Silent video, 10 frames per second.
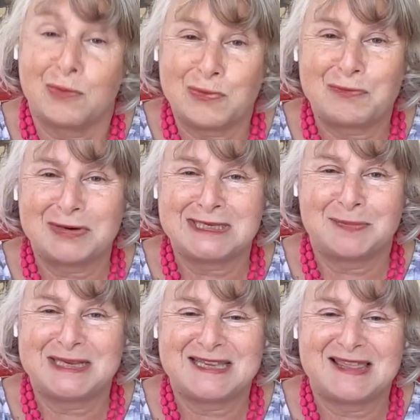all the
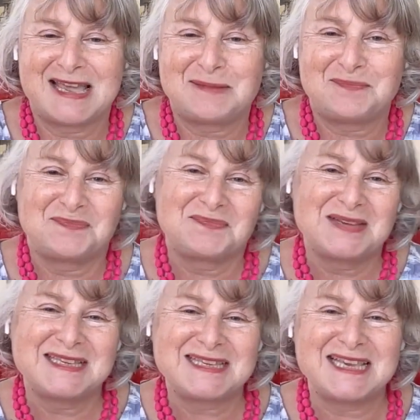recipes are there.
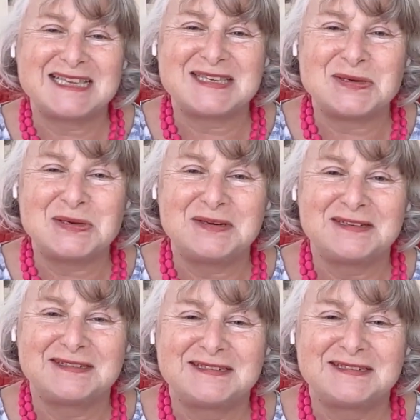See you soon.